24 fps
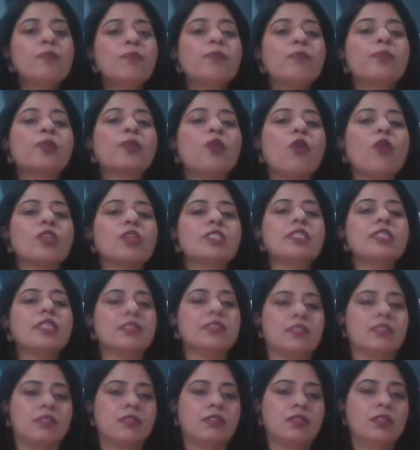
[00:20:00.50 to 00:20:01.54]
the
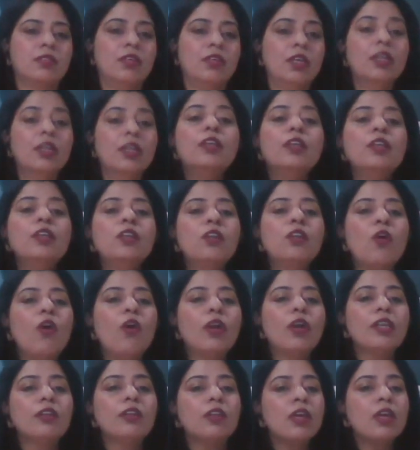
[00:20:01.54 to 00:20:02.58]
process,
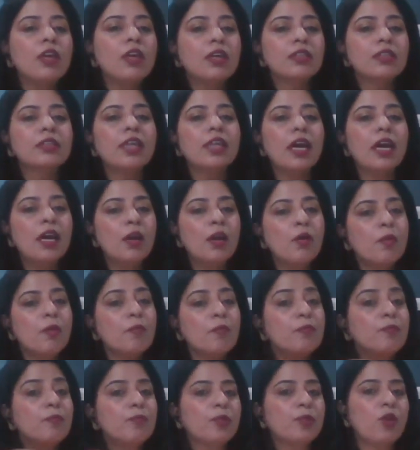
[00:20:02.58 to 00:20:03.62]
not the
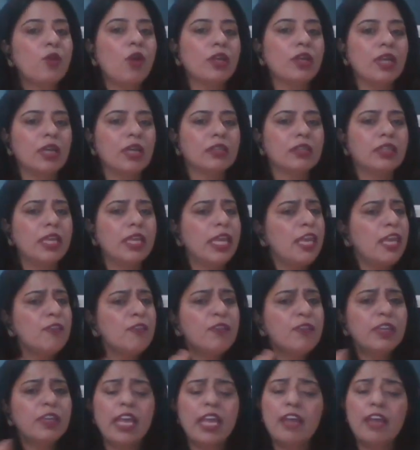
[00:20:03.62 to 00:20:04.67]
product.
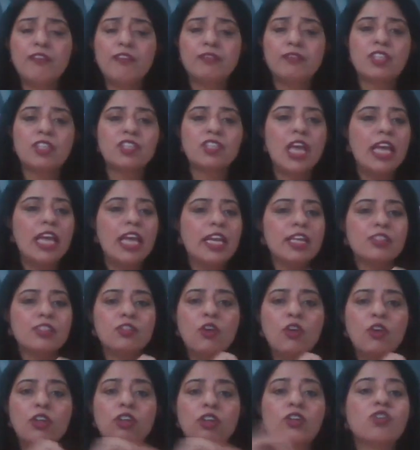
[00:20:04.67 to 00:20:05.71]
Even if the child
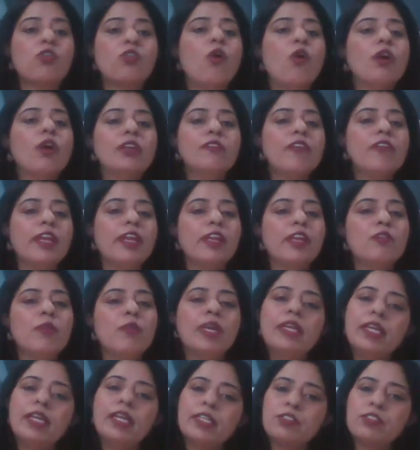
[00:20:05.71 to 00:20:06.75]
has not drawn very
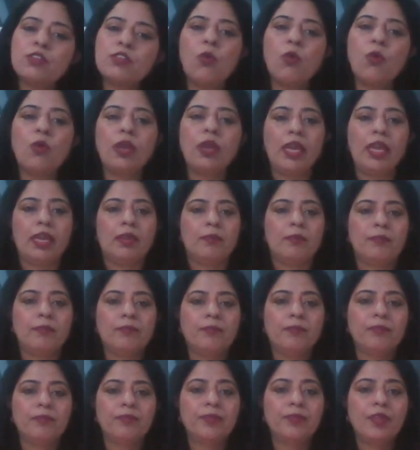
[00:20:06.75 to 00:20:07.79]
well, it's okay.
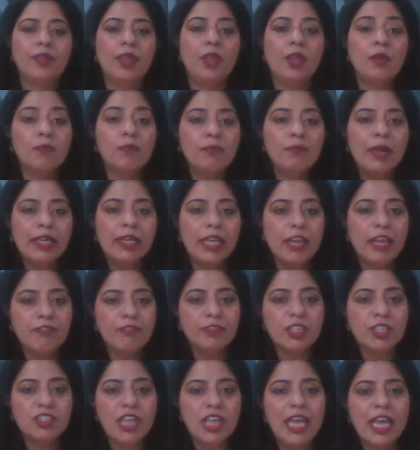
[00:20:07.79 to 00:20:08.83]
But
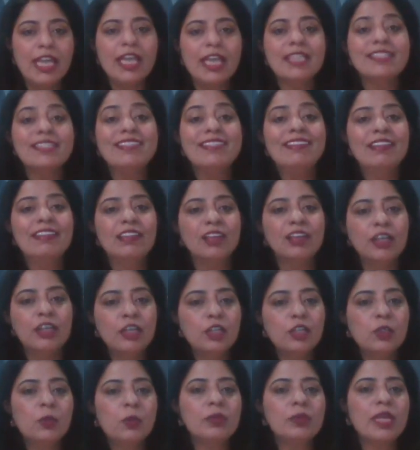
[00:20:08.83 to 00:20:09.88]
if the child has
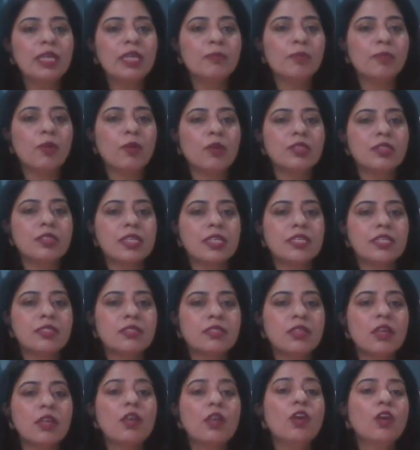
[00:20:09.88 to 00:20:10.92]
learned through that
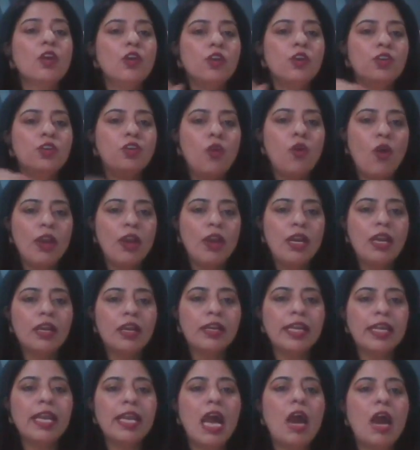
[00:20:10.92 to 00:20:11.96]
process, your
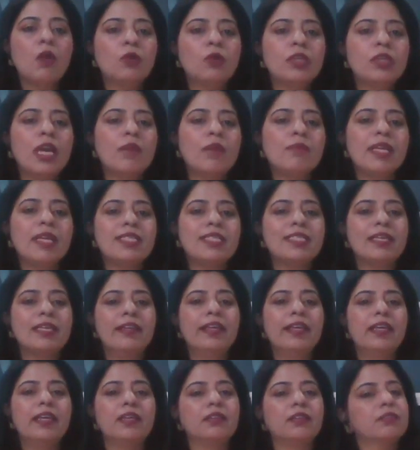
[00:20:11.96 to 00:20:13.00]
learning outcome is
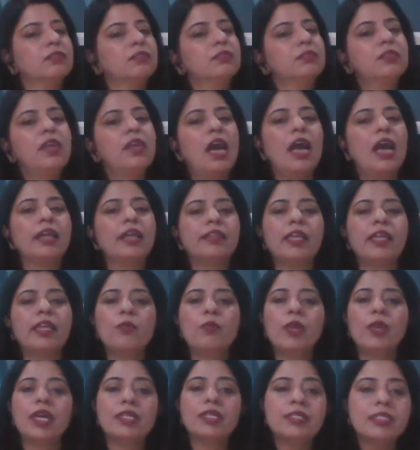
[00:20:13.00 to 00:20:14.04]
clear. I
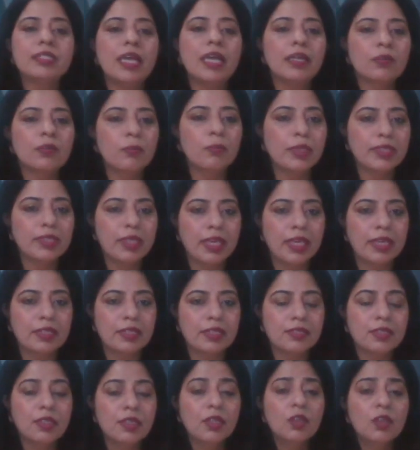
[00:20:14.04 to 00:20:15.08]
think we are done with
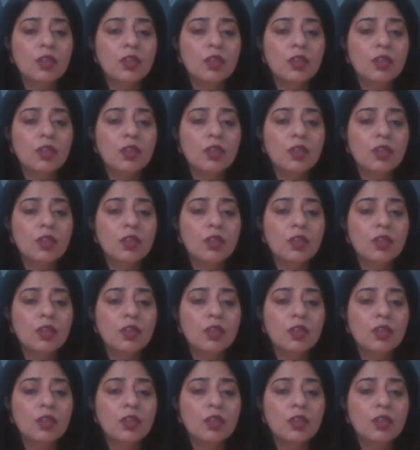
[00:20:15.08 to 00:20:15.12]
it.